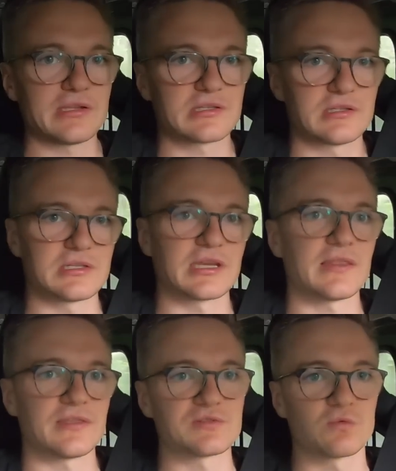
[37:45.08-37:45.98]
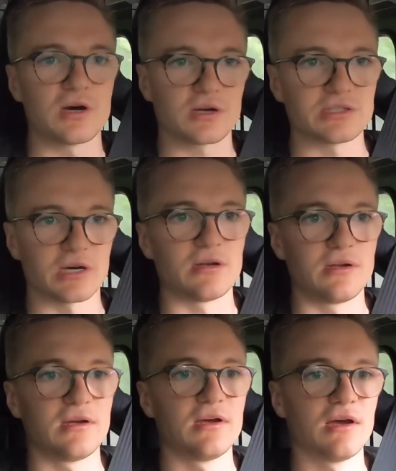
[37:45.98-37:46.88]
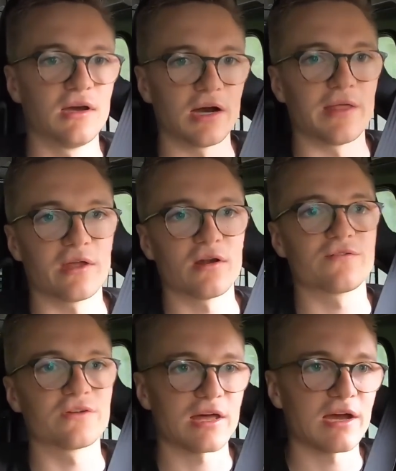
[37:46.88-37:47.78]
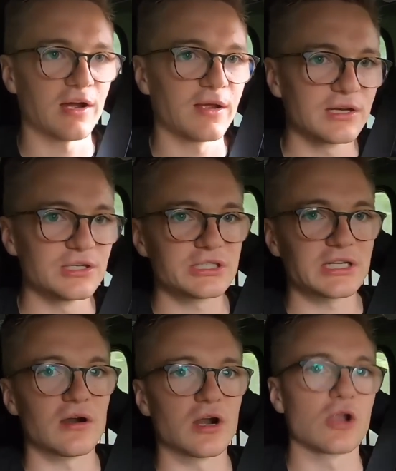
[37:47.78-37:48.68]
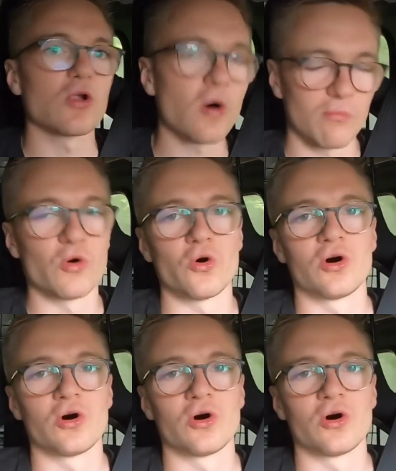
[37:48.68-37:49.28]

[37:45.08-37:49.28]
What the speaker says: to get this work done. And then after that I can share a lot more